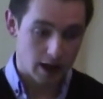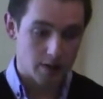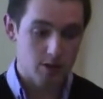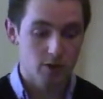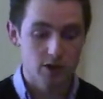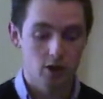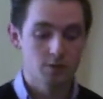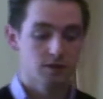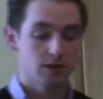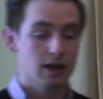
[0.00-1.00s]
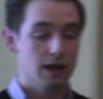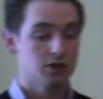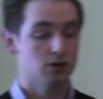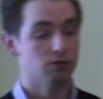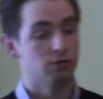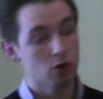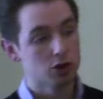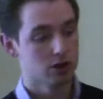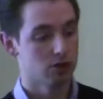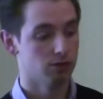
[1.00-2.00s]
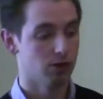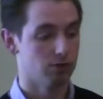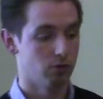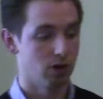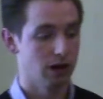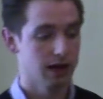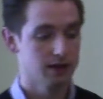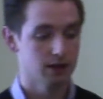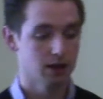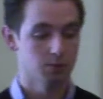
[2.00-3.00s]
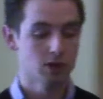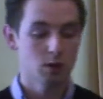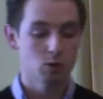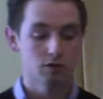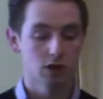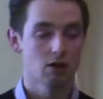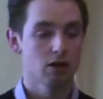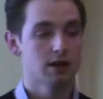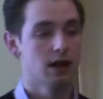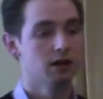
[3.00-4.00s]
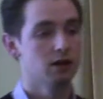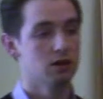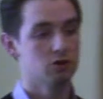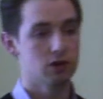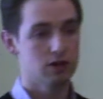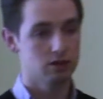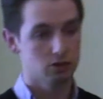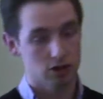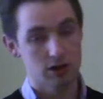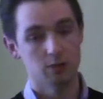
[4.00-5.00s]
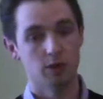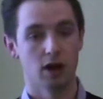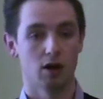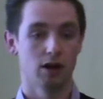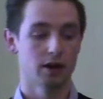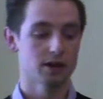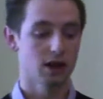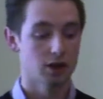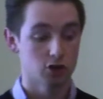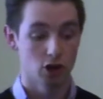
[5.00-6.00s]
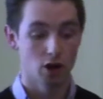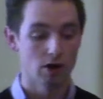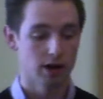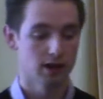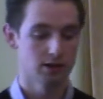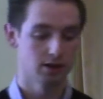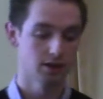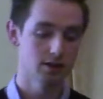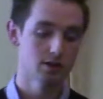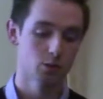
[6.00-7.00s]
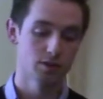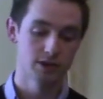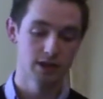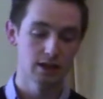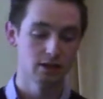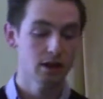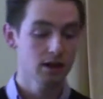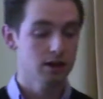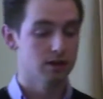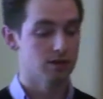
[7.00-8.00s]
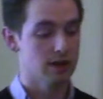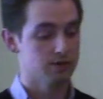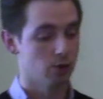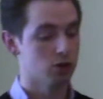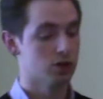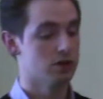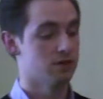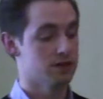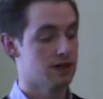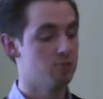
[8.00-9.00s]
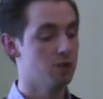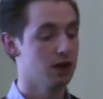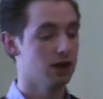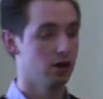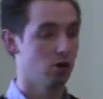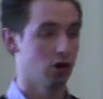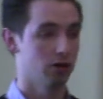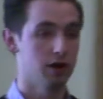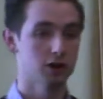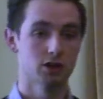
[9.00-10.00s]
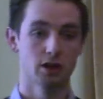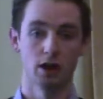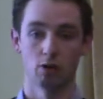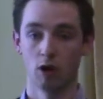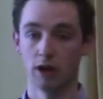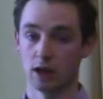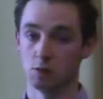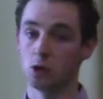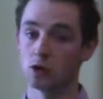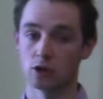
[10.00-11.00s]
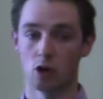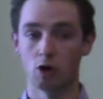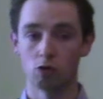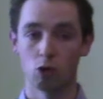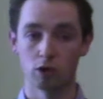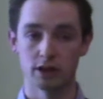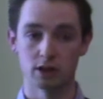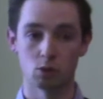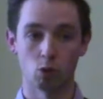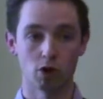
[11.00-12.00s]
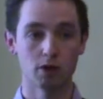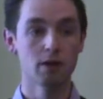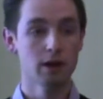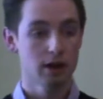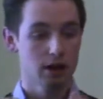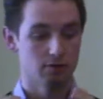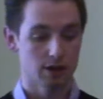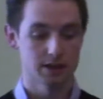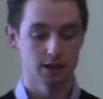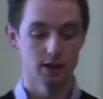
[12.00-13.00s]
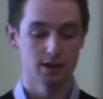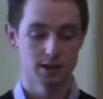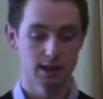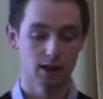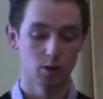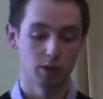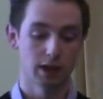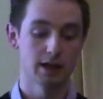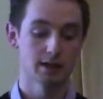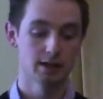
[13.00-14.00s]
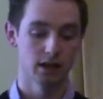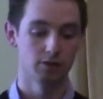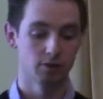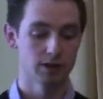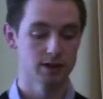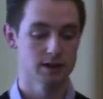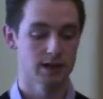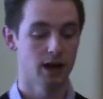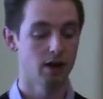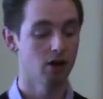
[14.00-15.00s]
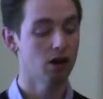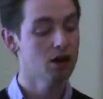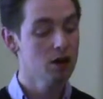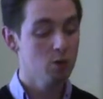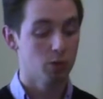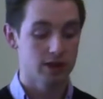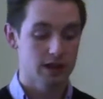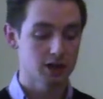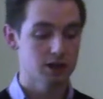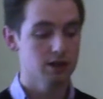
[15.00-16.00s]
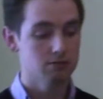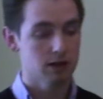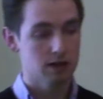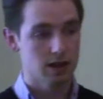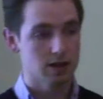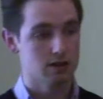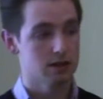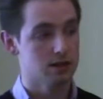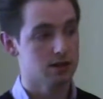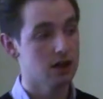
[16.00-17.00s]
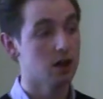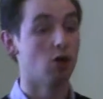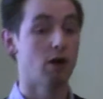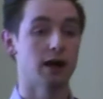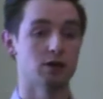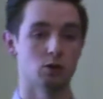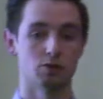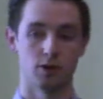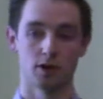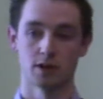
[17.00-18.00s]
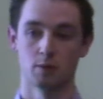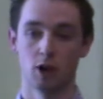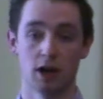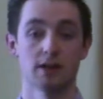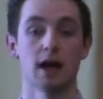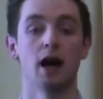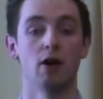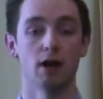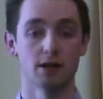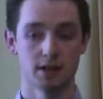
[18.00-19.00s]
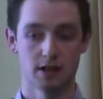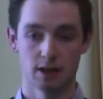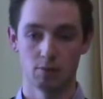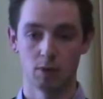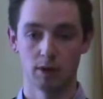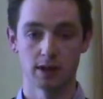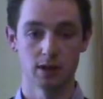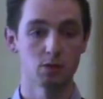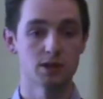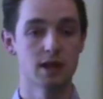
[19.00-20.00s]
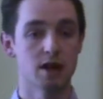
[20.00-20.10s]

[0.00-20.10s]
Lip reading: And so in terms of the nature and function of royal landscapes, we've generally tended to treat them in Ireland as kind of generic entities. So we've seen the functions of assembly and inauguration and a royal caput all rolled into one, vested in a single place, like for instance Tara. But it's actually, it's incorrect to refer to somewhere like Tara as an assembly place. It was